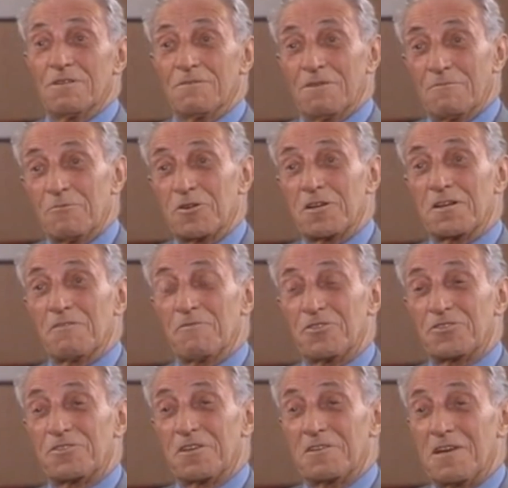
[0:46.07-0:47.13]
I wanted to
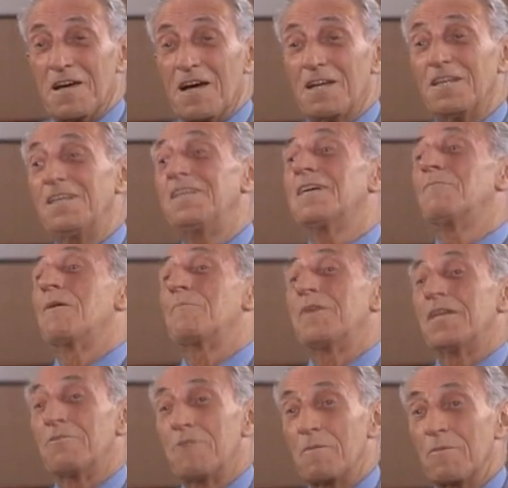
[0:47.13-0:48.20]
visit the United. I didn't come up here
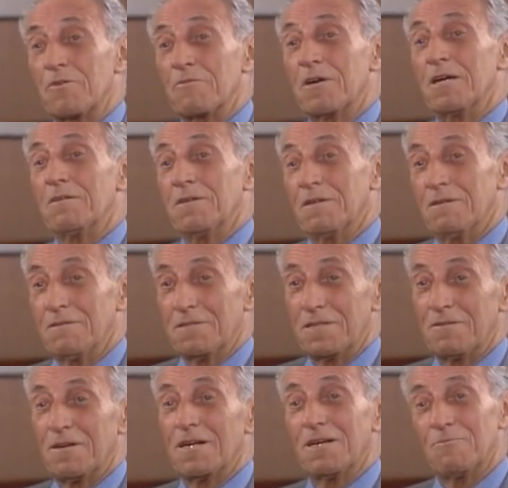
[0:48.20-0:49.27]
to immigrate. Hell
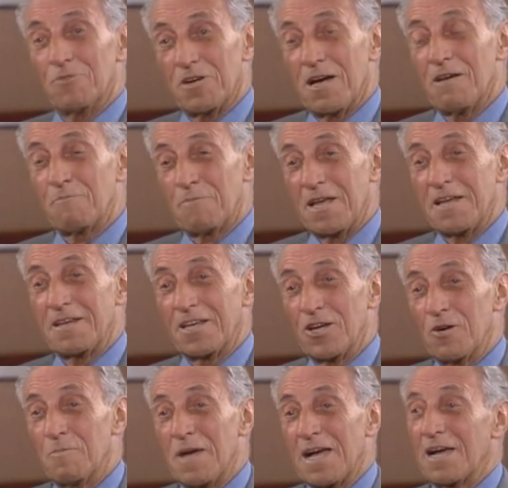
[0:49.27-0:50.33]
no. I planned to
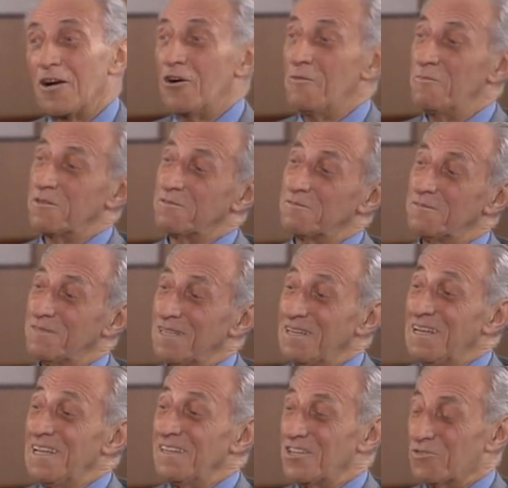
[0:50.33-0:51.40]
go back home, but
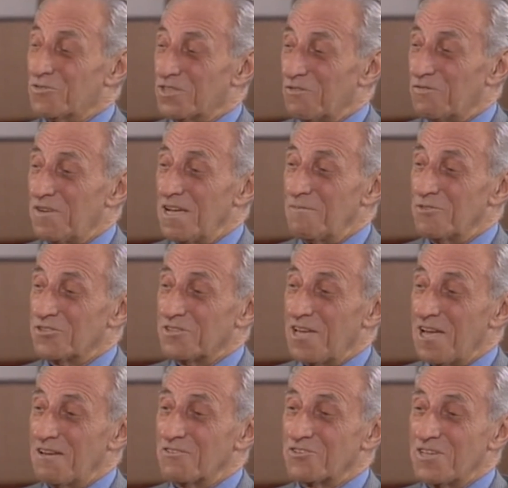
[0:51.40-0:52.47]
this was the famous
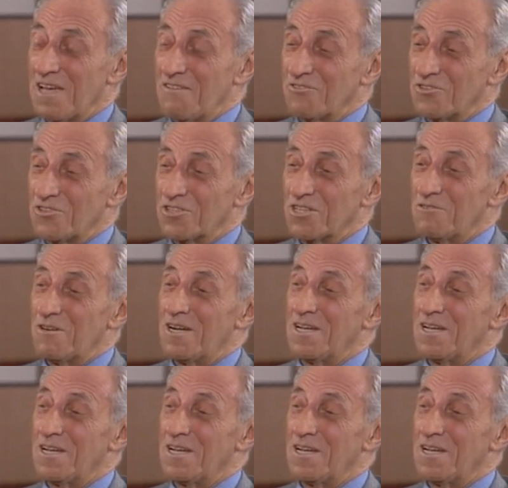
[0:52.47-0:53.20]
town of San Francisco.